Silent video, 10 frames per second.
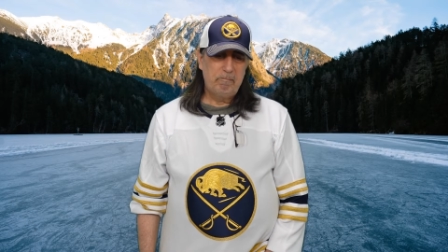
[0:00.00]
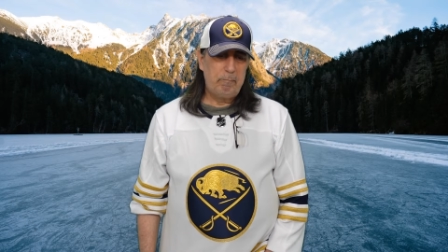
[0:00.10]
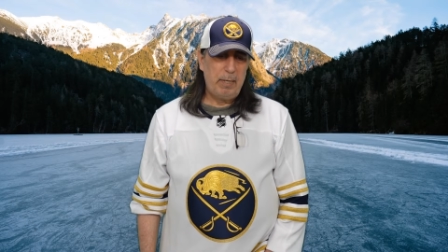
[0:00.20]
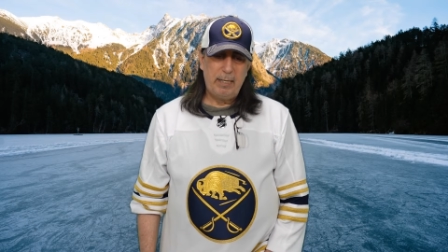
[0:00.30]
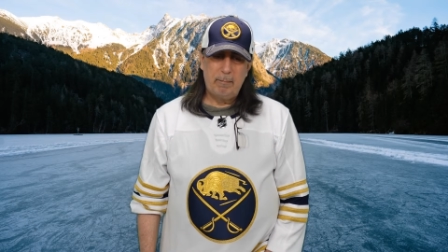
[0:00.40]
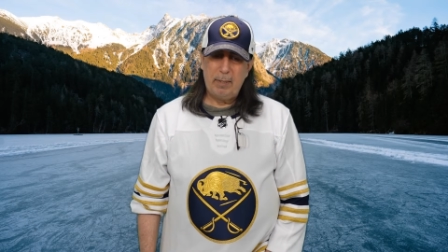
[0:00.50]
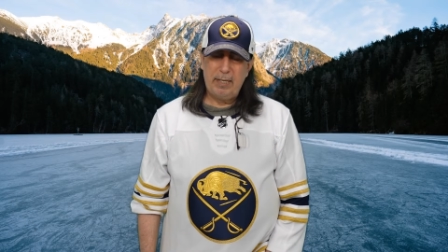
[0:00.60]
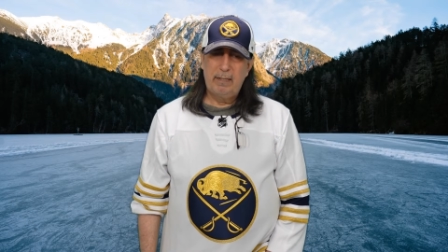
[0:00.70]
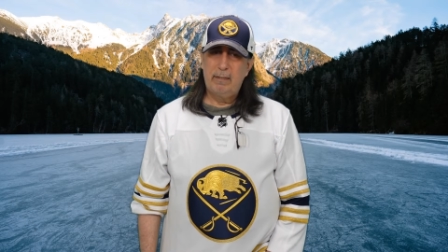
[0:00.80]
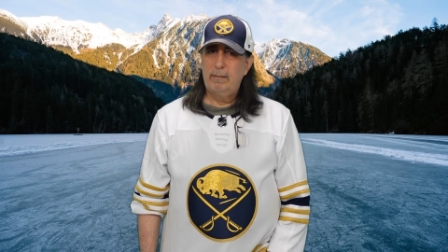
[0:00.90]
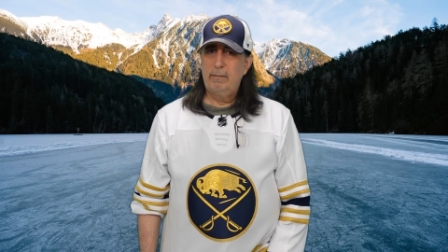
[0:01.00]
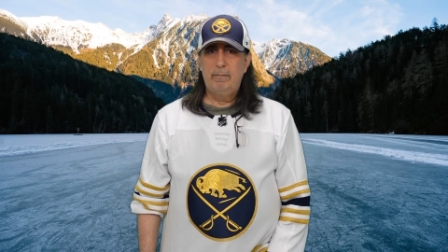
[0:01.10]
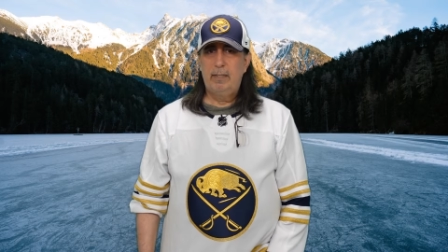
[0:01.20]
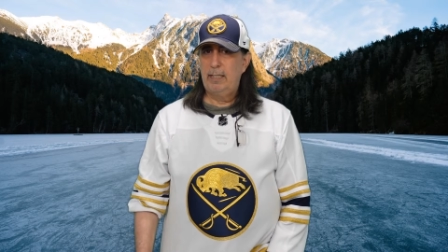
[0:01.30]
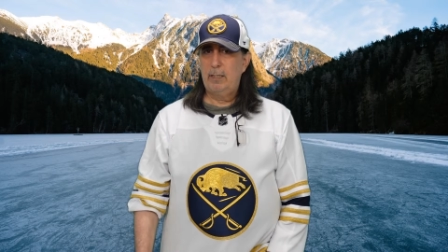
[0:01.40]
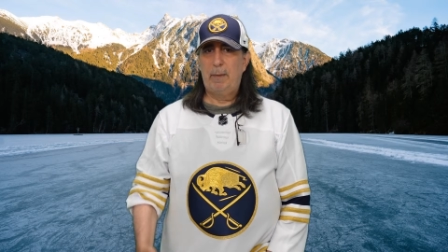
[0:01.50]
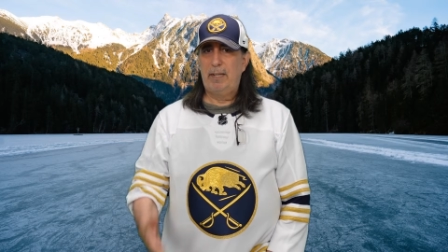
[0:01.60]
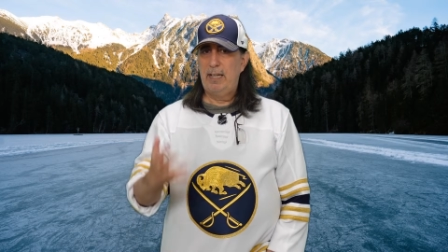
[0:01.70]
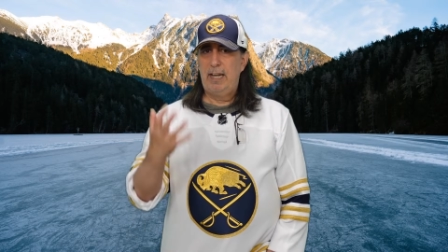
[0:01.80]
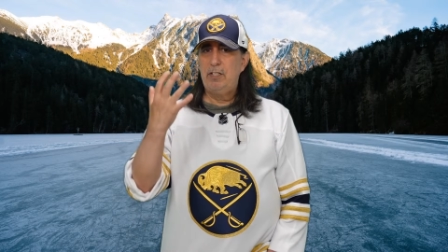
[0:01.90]
big
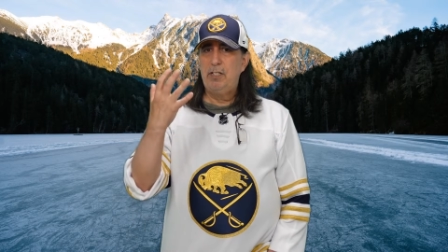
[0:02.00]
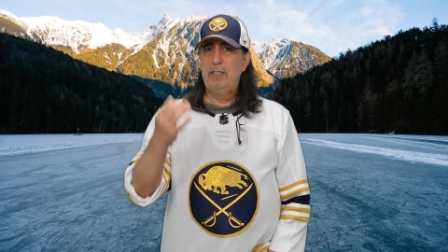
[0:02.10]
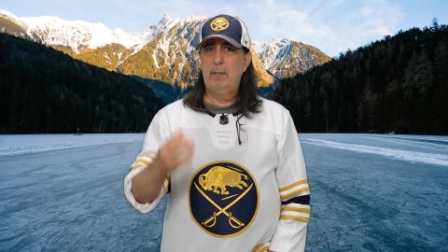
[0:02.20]
expectations.